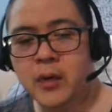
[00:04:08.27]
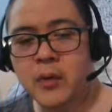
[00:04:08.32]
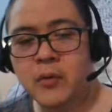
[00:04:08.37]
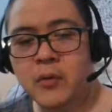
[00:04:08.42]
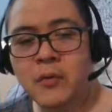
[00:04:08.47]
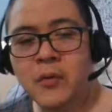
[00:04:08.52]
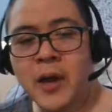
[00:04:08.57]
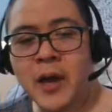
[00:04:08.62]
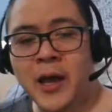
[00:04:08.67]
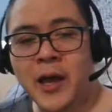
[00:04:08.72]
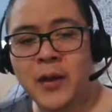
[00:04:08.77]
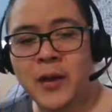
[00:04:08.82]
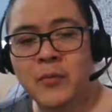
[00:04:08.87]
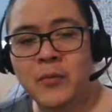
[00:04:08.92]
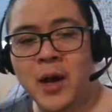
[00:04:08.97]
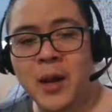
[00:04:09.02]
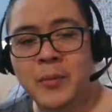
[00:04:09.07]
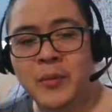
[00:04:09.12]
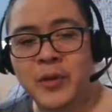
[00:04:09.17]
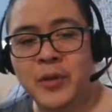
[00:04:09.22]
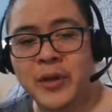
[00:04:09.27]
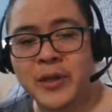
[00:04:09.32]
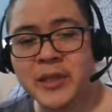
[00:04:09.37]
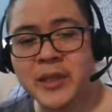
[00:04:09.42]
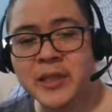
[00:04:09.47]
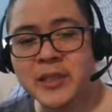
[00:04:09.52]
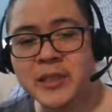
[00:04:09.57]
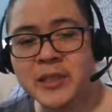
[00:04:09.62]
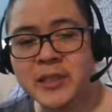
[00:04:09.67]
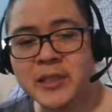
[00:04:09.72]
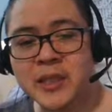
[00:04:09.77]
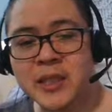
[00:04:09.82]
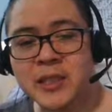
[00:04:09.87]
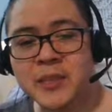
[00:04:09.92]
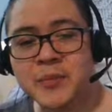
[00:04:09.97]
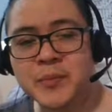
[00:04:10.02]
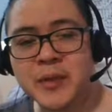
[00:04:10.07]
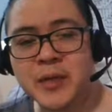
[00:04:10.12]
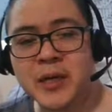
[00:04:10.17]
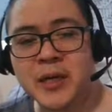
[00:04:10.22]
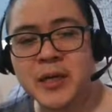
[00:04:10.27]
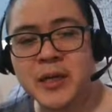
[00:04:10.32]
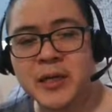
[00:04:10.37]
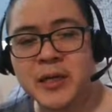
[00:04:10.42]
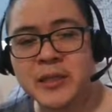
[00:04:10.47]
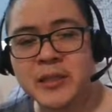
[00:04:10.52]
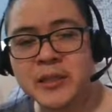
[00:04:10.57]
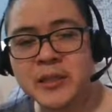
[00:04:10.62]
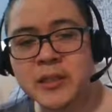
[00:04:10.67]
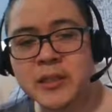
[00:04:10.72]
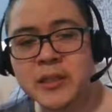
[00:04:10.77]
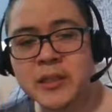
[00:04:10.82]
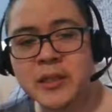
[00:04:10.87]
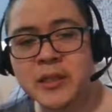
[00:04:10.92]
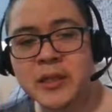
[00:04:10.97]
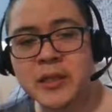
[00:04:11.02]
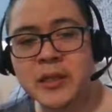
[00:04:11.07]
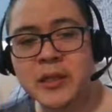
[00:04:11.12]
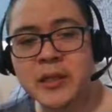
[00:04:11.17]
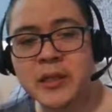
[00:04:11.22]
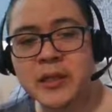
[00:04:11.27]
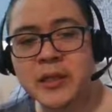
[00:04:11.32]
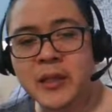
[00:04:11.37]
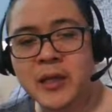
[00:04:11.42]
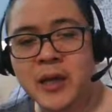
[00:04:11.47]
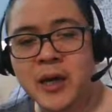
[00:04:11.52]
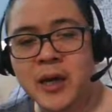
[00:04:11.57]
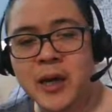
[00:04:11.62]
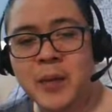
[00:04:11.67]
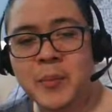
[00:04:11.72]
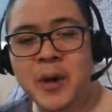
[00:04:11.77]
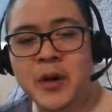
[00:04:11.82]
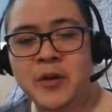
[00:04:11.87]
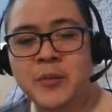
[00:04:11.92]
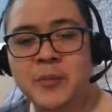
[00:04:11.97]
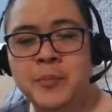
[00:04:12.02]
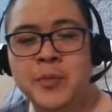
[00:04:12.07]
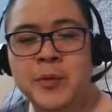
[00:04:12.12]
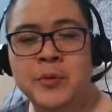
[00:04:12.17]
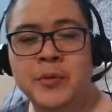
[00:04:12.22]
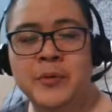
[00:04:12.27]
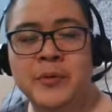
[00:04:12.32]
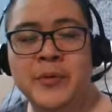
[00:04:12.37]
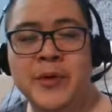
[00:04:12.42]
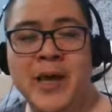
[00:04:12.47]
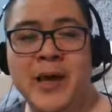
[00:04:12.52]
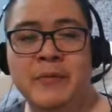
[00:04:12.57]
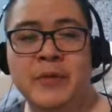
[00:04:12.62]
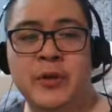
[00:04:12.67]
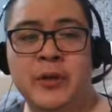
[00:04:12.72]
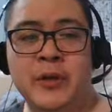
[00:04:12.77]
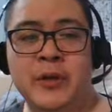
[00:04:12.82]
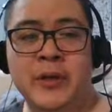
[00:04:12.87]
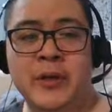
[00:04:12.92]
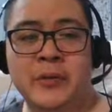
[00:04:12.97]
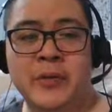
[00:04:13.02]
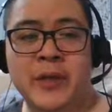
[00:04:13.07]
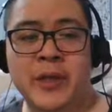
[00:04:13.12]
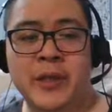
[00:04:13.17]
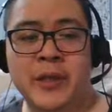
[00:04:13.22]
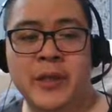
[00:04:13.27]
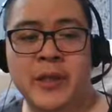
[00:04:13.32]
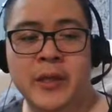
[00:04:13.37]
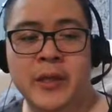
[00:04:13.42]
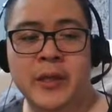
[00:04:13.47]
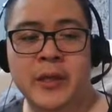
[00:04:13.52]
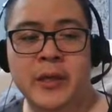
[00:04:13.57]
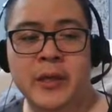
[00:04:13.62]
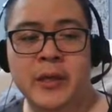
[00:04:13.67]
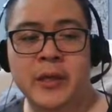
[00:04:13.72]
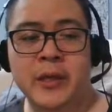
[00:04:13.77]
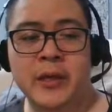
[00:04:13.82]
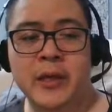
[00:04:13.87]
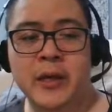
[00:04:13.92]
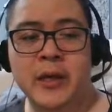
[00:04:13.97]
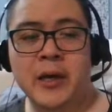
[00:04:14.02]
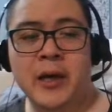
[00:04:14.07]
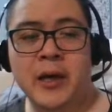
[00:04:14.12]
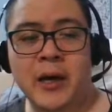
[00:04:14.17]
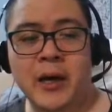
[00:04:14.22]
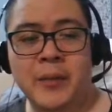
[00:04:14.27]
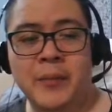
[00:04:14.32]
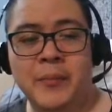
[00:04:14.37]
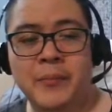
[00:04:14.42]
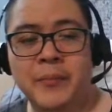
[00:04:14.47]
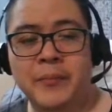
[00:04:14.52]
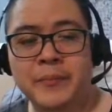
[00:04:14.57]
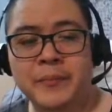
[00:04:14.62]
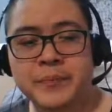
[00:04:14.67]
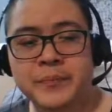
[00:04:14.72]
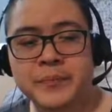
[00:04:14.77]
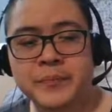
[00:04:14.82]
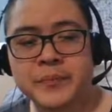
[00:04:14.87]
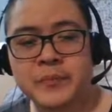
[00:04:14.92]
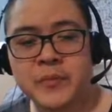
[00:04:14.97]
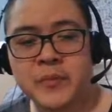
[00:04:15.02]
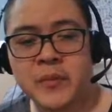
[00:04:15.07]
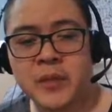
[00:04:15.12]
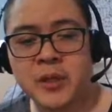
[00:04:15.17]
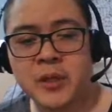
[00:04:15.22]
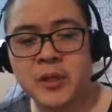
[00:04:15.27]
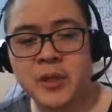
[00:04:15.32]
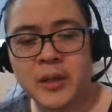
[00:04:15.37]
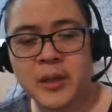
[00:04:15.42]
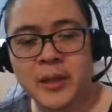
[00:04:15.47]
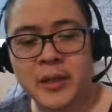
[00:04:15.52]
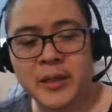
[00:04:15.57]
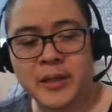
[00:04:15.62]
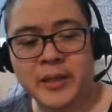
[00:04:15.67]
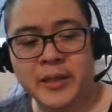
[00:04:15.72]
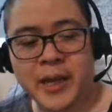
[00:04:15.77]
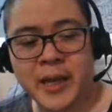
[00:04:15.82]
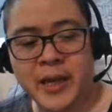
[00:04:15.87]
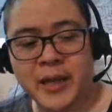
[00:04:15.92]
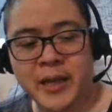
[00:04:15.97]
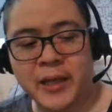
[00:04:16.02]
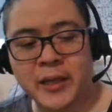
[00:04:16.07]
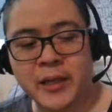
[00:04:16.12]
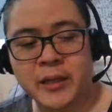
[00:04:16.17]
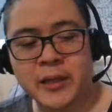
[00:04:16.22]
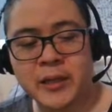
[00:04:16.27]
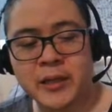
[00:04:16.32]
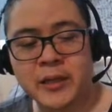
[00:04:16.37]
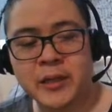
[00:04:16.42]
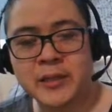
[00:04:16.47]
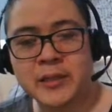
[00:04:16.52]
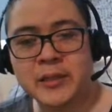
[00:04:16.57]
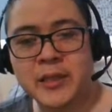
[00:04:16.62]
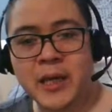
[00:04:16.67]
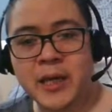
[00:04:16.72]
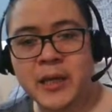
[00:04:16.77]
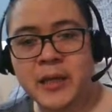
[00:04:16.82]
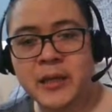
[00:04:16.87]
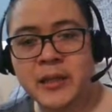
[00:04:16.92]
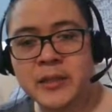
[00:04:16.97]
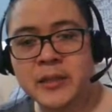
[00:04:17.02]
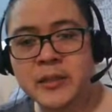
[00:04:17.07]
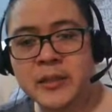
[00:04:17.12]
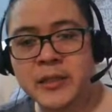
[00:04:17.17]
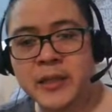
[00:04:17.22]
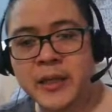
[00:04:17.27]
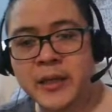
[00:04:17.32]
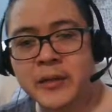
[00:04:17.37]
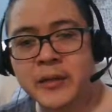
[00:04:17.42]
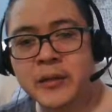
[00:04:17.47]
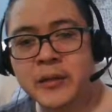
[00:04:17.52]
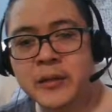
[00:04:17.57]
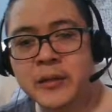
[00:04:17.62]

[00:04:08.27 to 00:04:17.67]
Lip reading: And why I'm doing this is because the amount of bull we have to deal with um, in getting said seal